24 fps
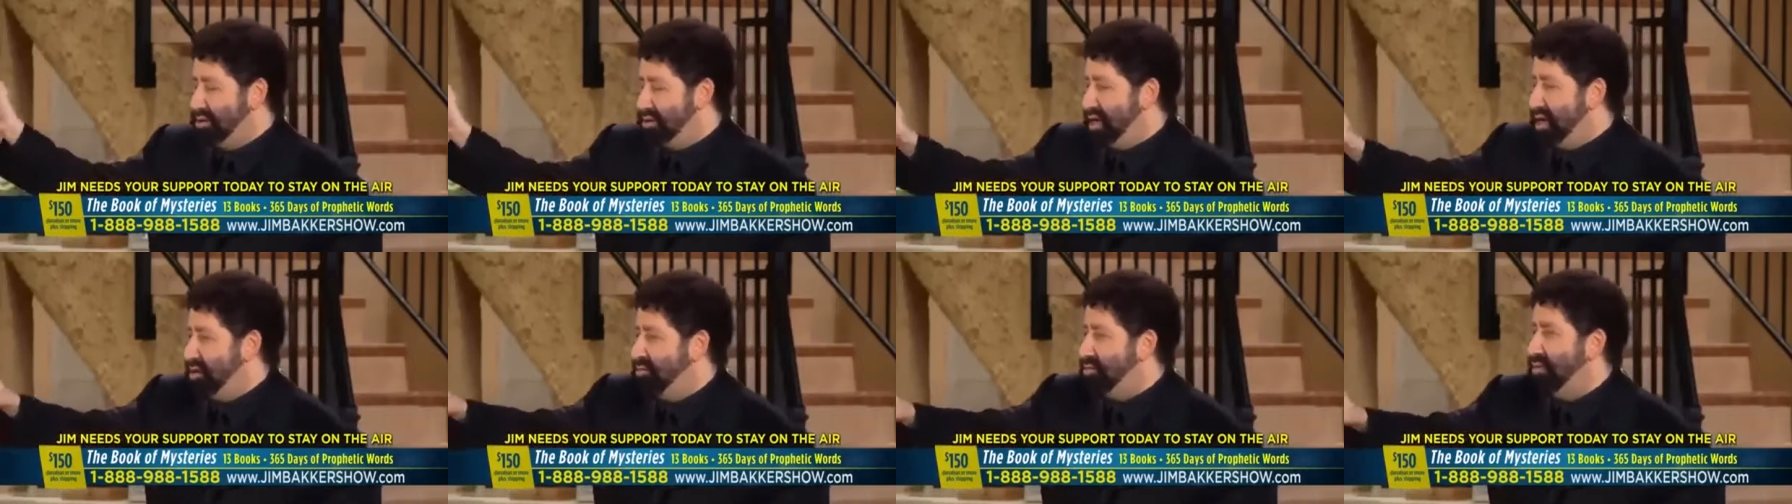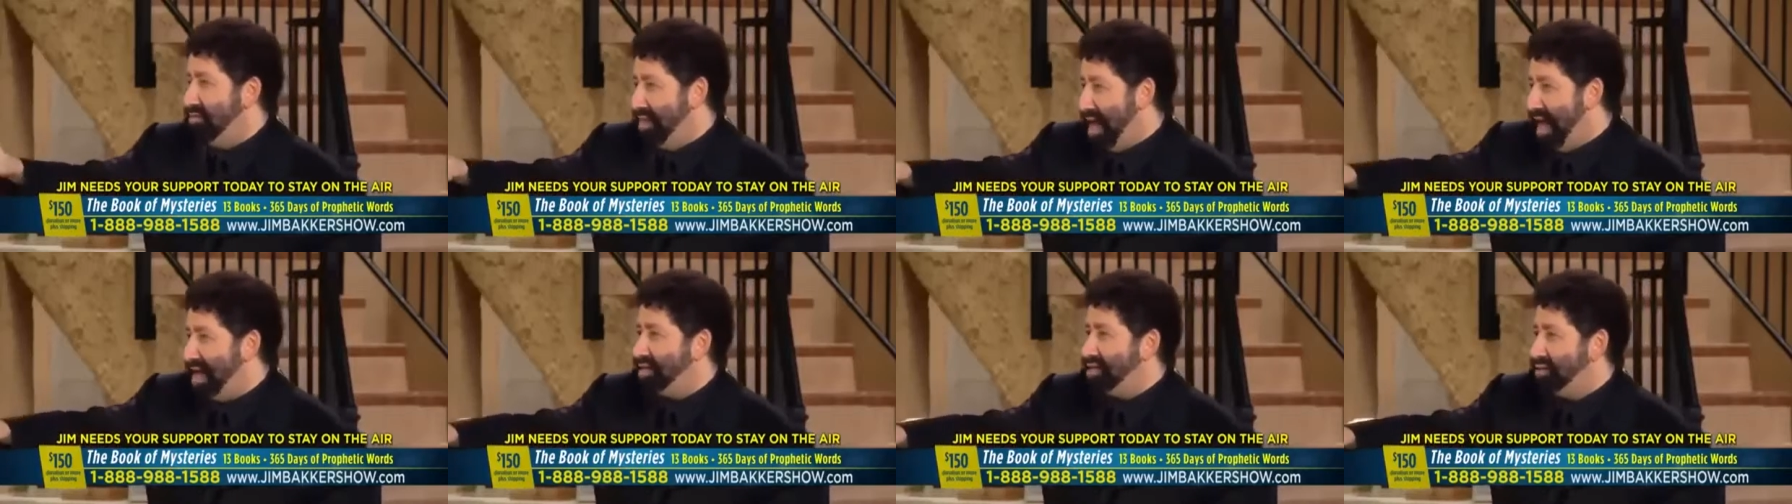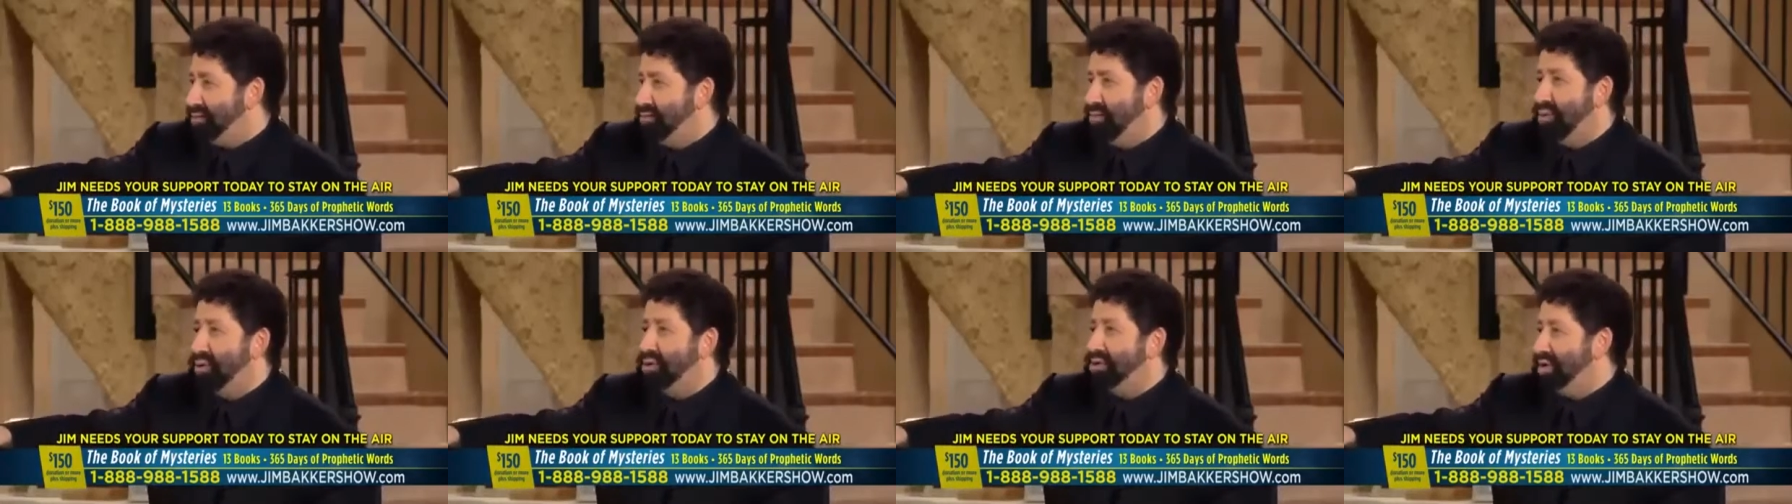He will
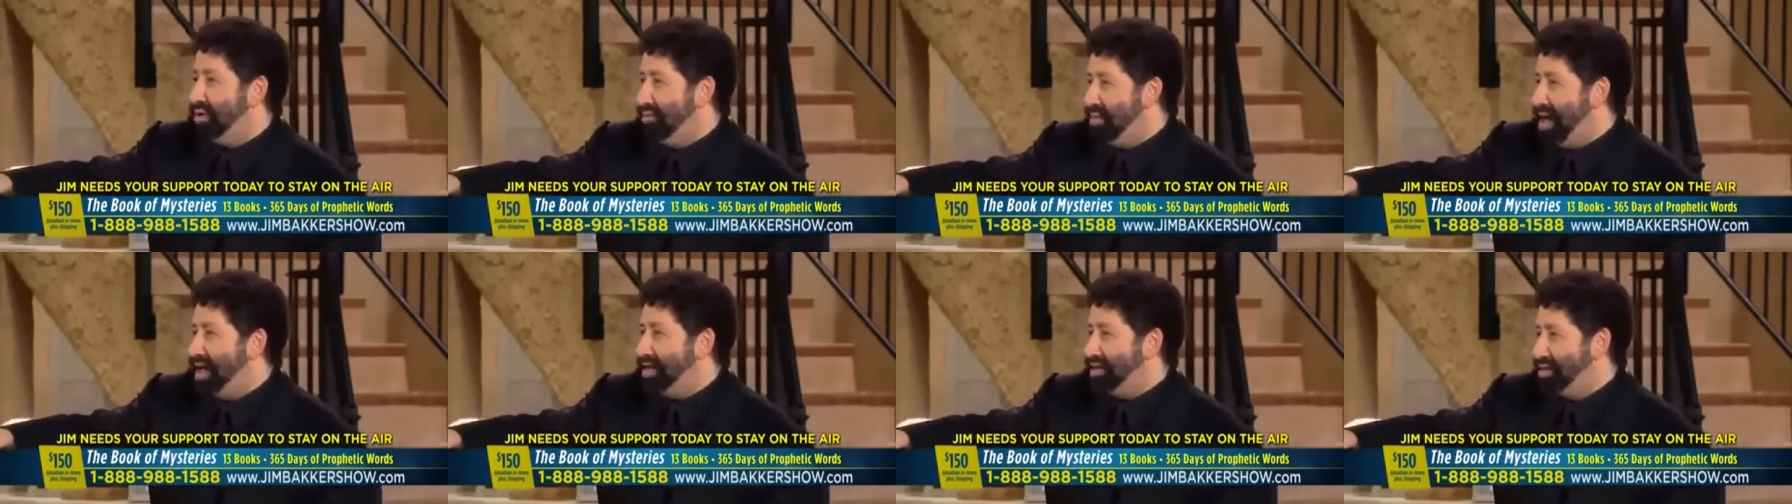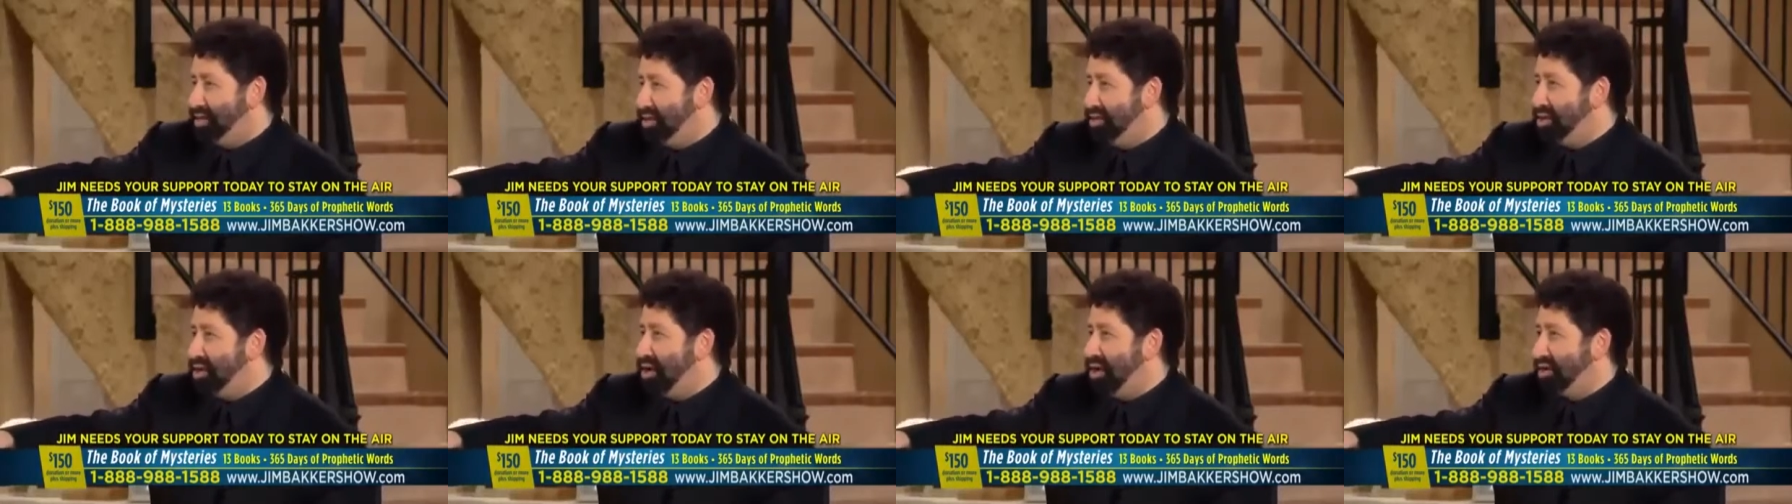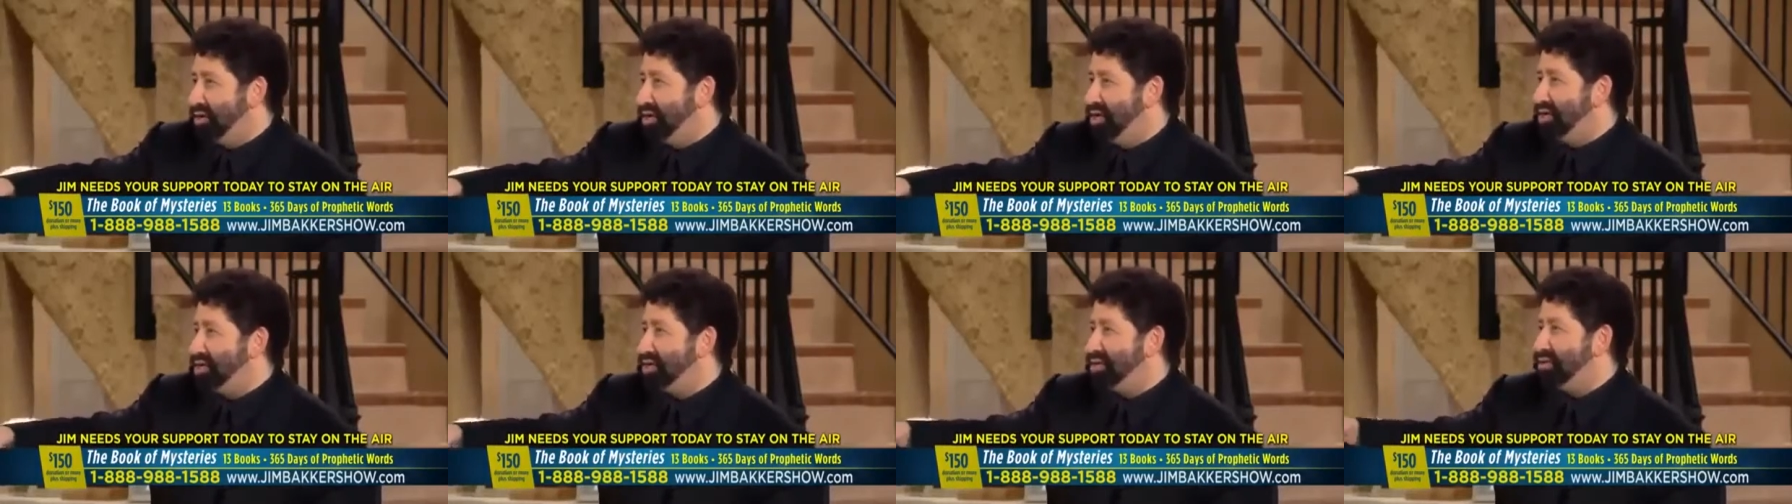more than match the
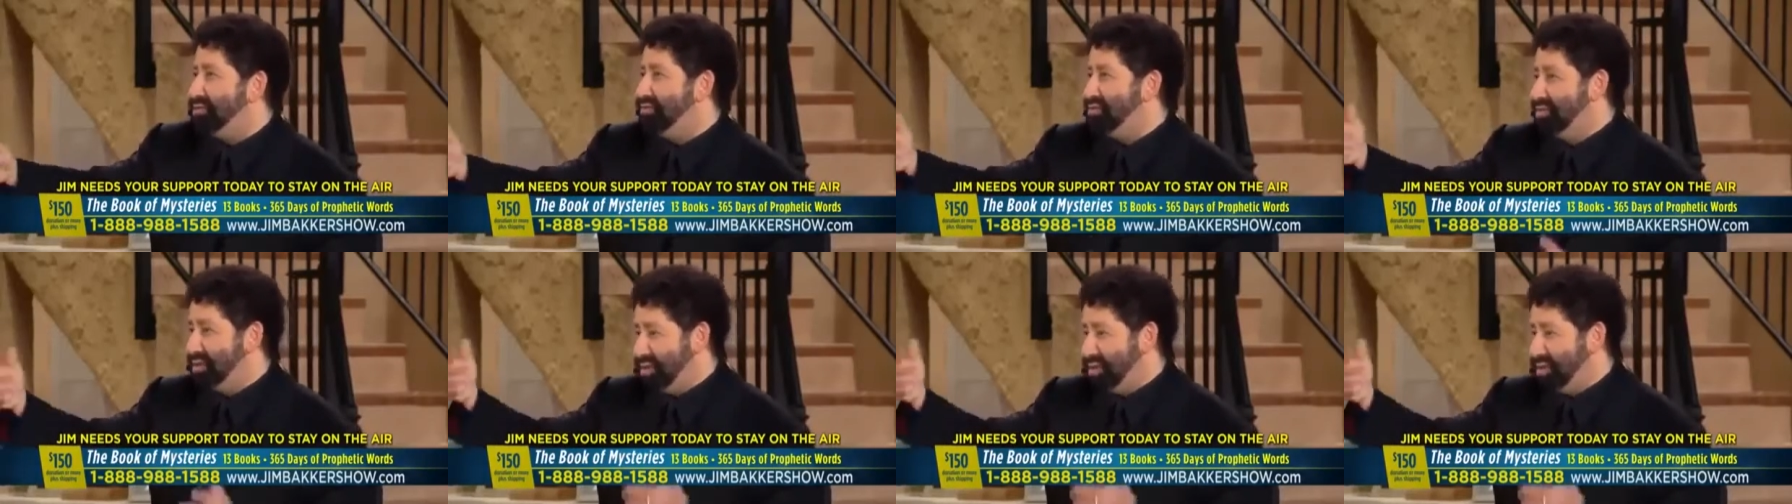darkness